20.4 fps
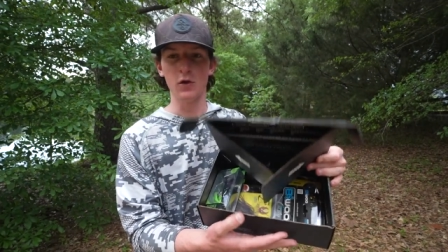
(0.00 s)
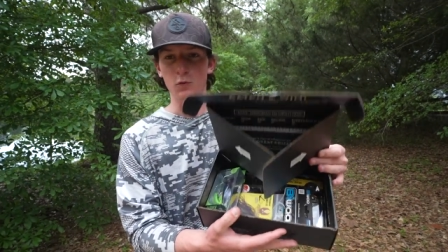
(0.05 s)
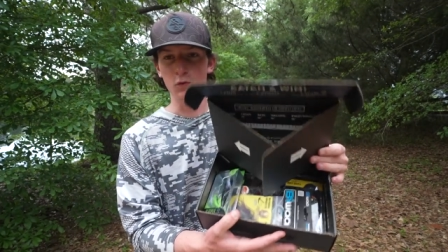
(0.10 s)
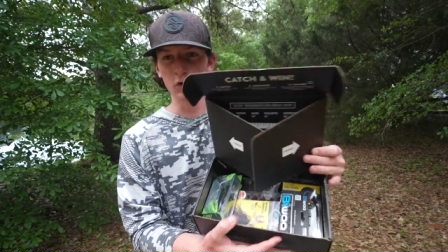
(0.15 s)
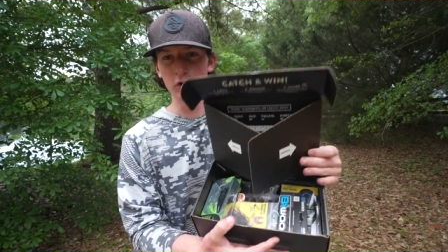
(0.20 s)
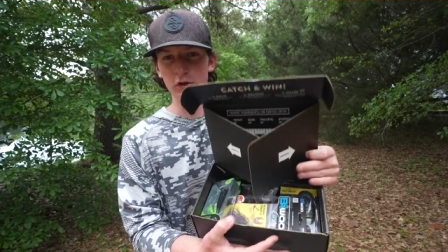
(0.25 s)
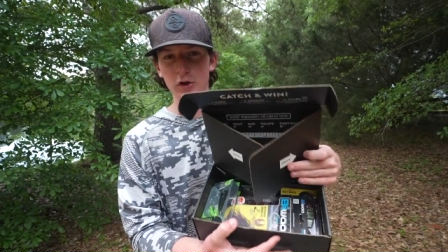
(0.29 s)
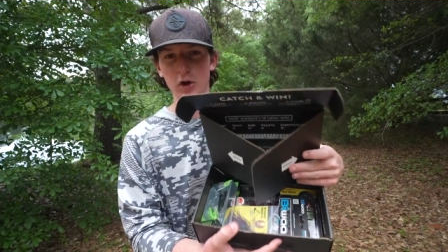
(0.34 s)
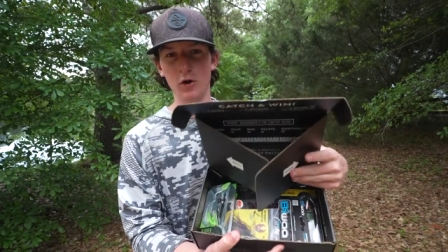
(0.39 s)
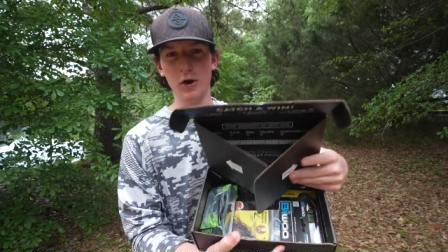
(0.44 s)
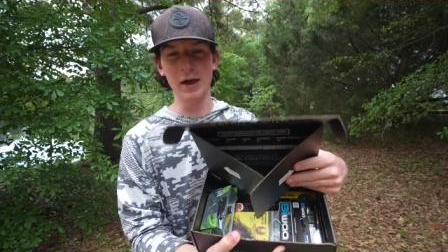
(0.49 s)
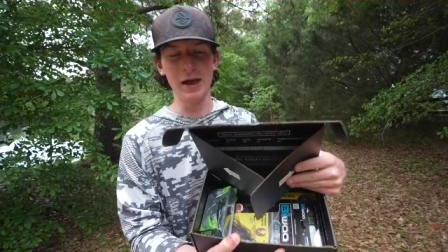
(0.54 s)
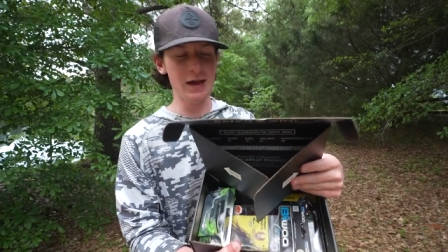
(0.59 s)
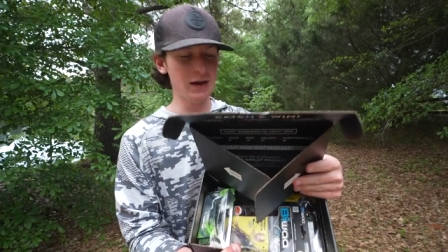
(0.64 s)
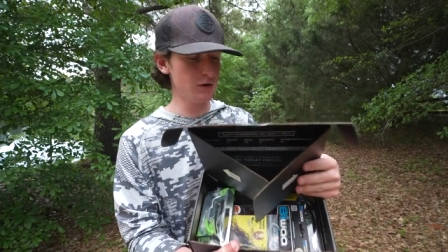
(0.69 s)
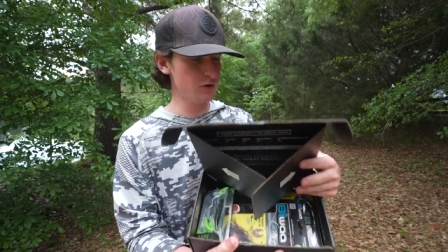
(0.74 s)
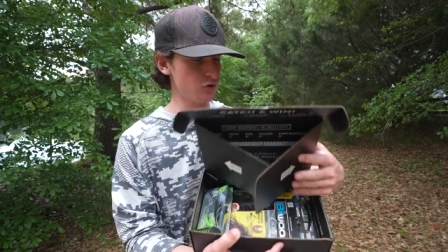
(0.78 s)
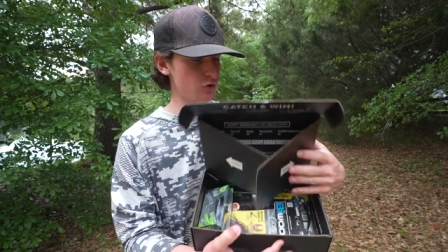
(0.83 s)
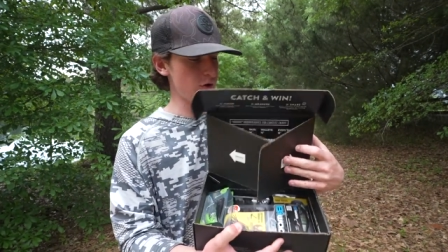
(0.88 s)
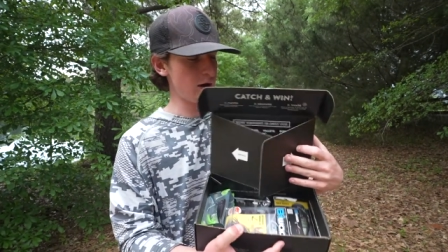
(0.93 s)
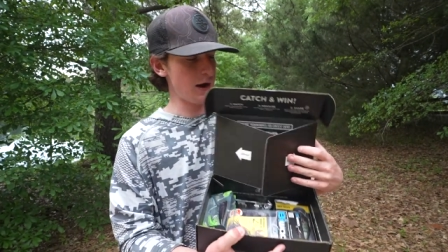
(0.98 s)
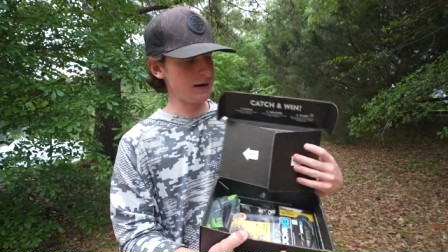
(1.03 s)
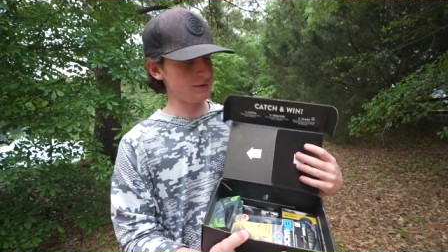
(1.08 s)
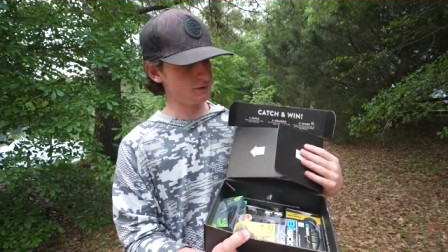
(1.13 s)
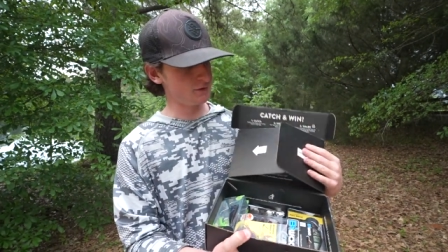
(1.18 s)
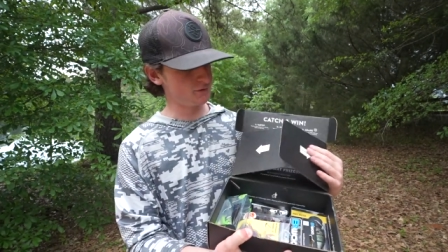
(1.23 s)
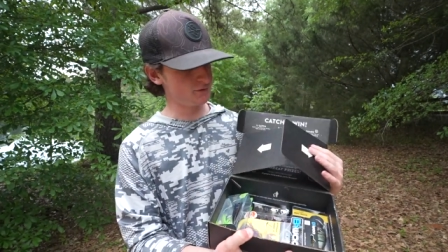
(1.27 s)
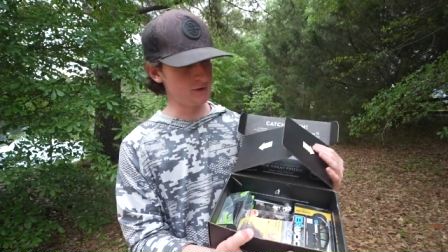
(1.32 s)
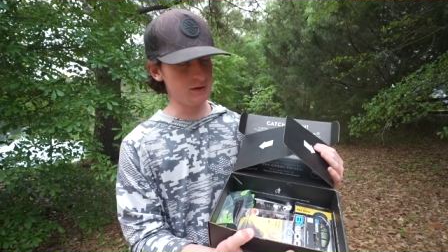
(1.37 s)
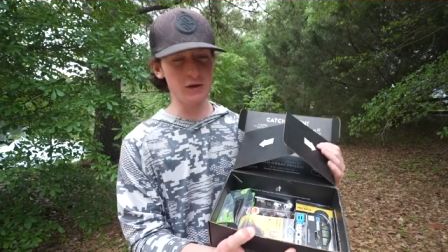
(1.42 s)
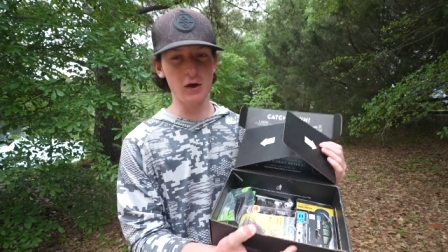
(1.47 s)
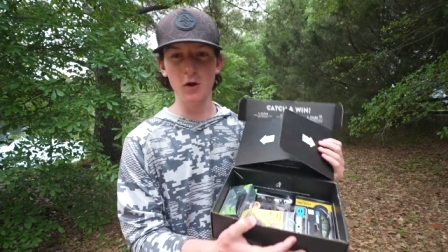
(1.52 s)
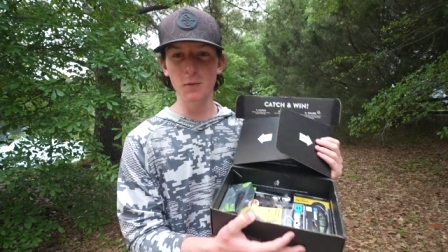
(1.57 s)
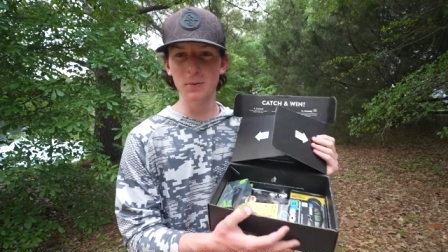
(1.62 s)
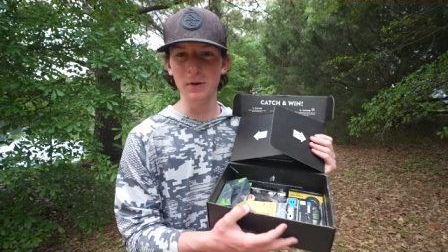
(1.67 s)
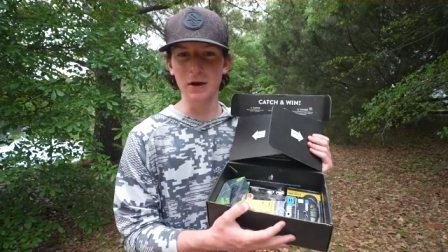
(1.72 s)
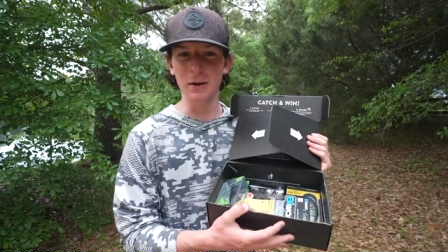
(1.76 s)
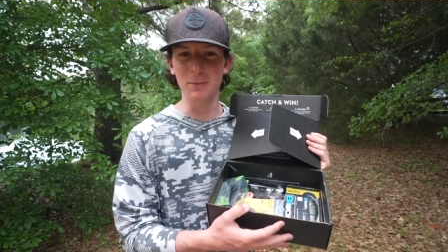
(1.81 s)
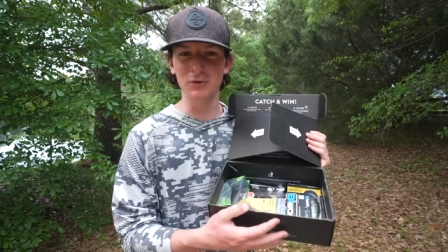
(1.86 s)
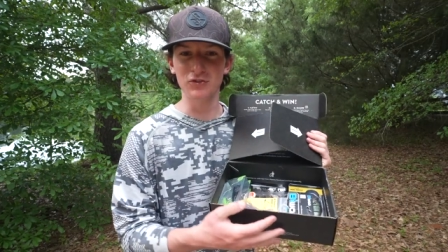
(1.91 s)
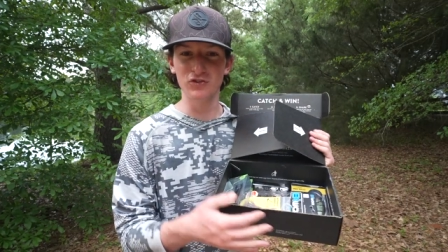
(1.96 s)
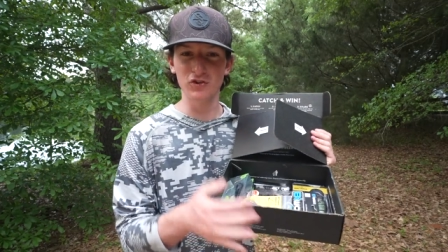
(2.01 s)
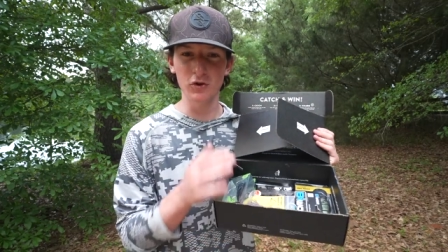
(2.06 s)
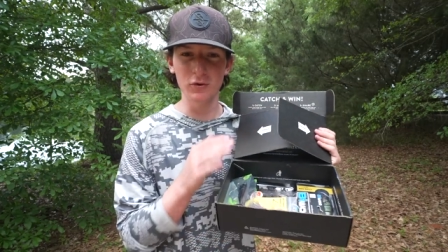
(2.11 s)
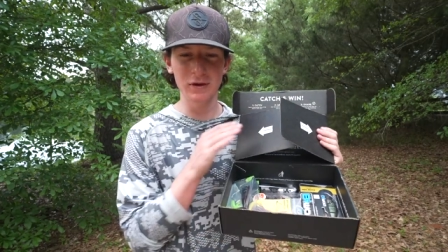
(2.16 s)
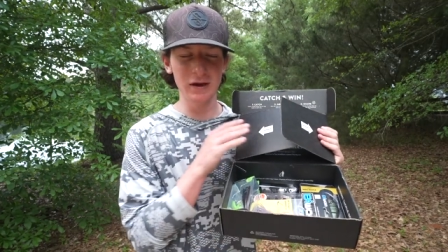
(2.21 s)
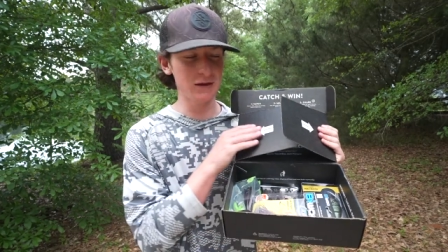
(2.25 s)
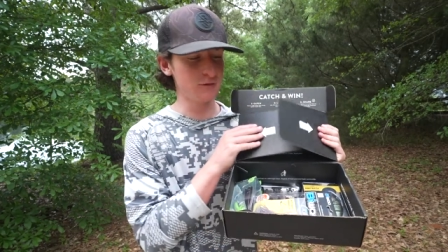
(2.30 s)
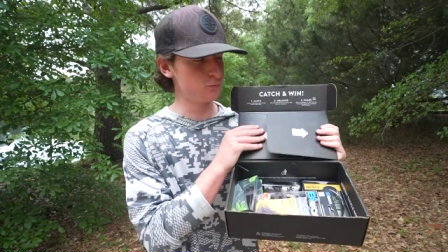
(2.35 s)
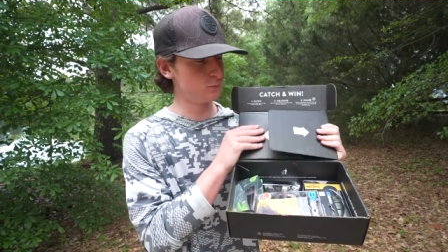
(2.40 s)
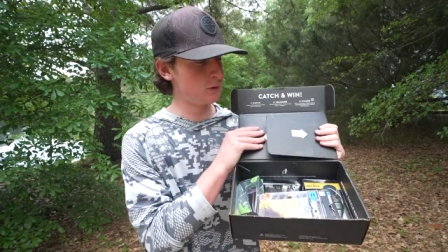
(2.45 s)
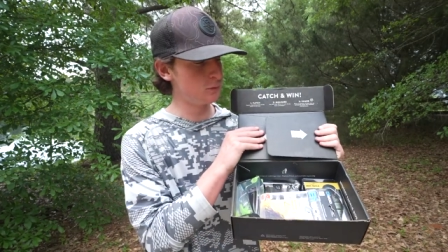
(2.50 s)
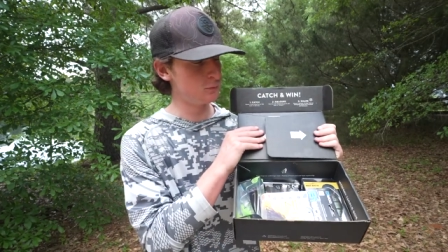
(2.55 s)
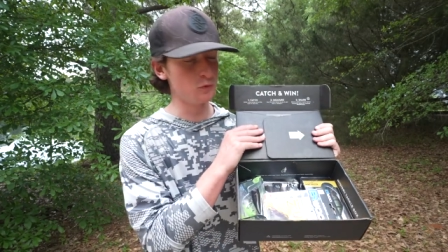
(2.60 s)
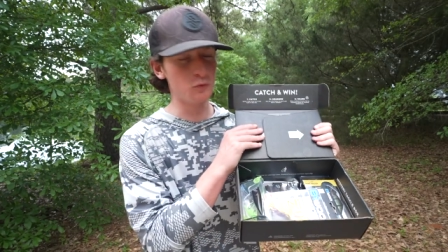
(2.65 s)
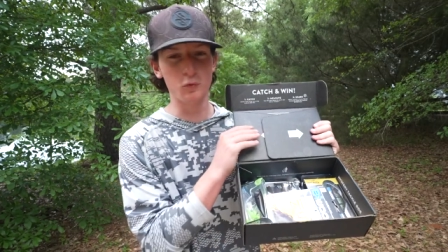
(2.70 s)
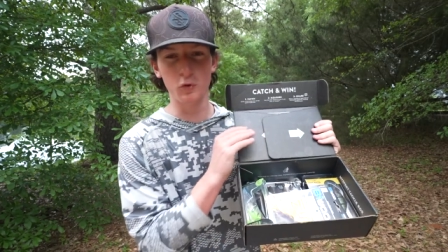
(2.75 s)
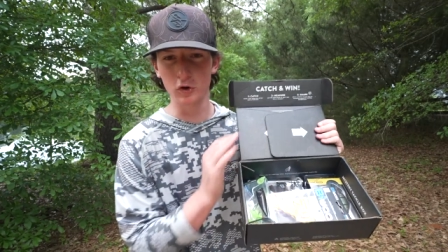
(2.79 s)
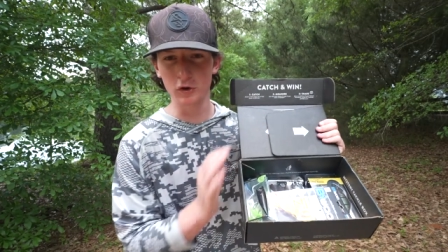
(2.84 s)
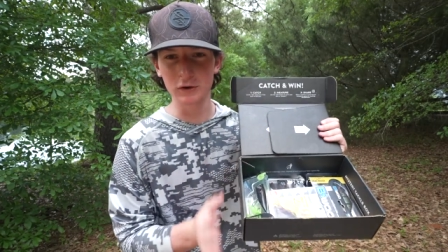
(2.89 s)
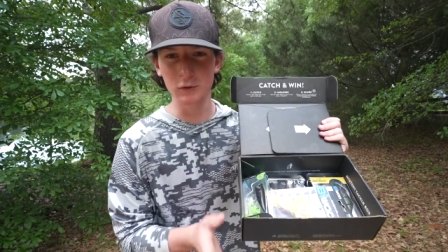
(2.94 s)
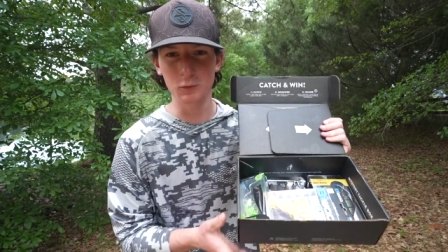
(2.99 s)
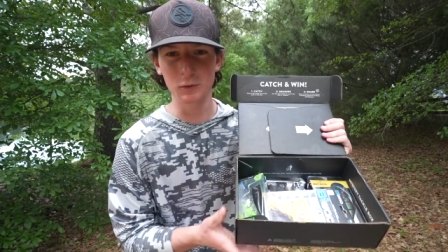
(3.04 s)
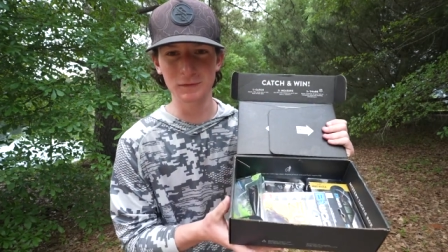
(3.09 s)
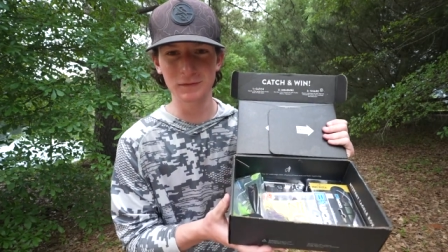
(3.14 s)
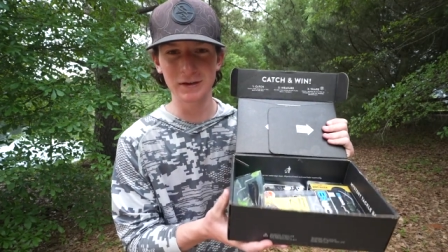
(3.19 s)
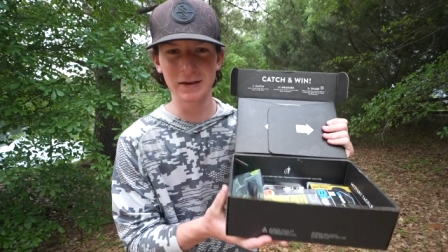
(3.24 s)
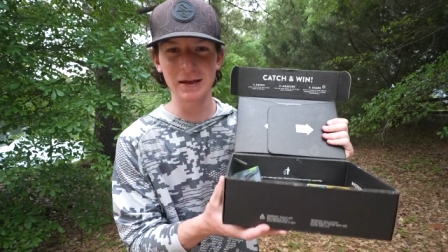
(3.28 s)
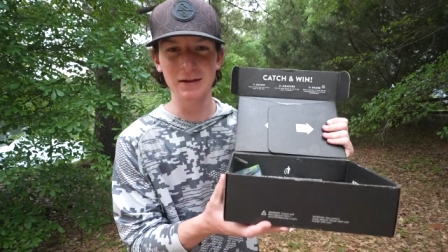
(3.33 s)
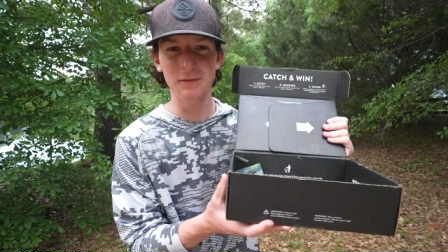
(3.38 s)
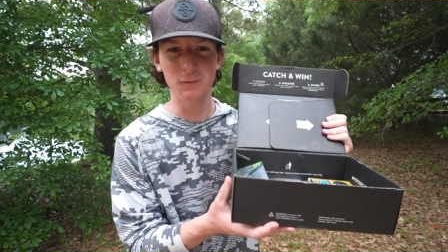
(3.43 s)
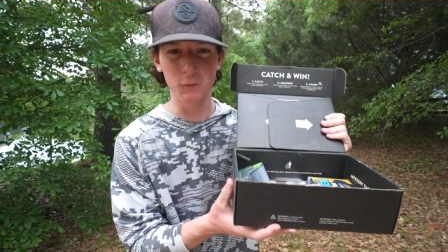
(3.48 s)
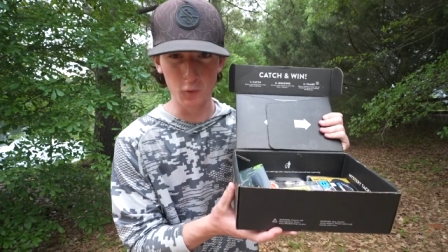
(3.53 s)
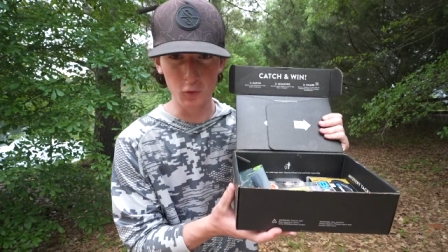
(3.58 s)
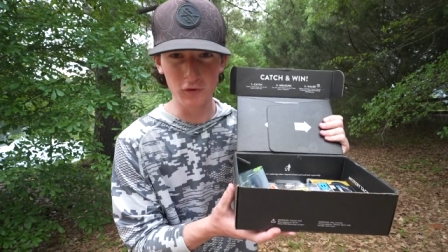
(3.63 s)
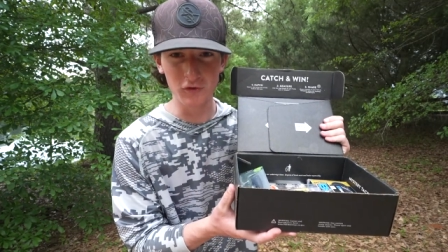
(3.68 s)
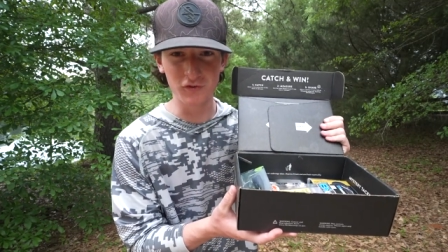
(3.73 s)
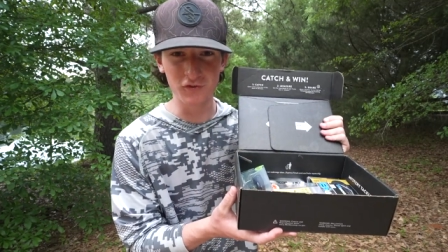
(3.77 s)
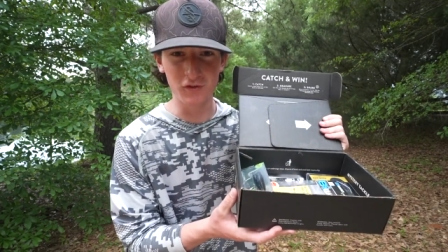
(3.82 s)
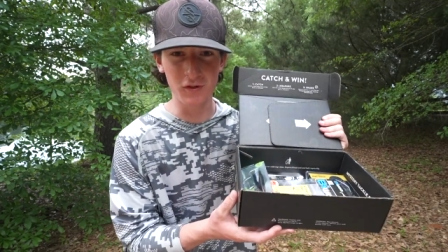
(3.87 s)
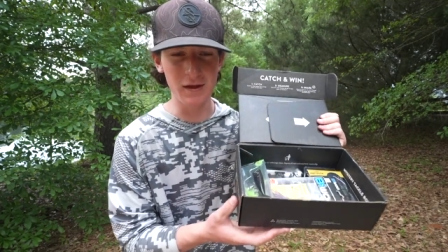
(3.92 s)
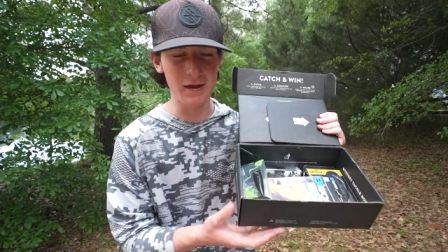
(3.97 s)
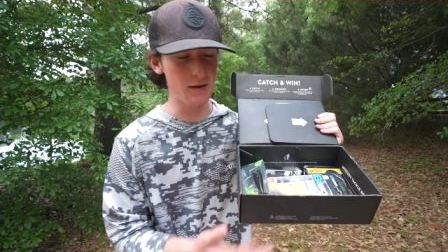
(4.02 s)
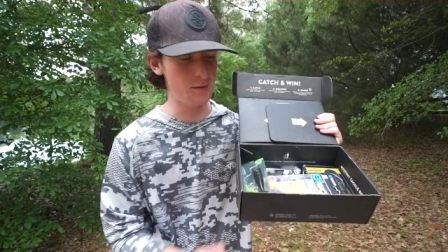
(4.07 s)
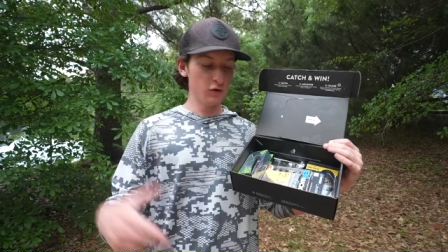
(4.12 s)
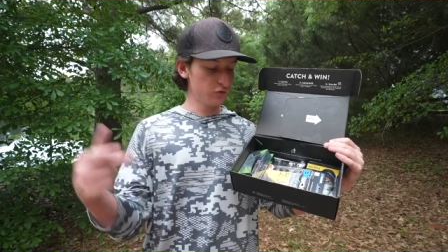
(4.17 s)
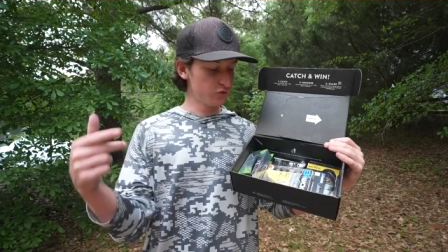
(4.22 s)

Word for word: we're gonna go ahead, crack this thing open. I'm gonna show you guys what we're working with today for the slam.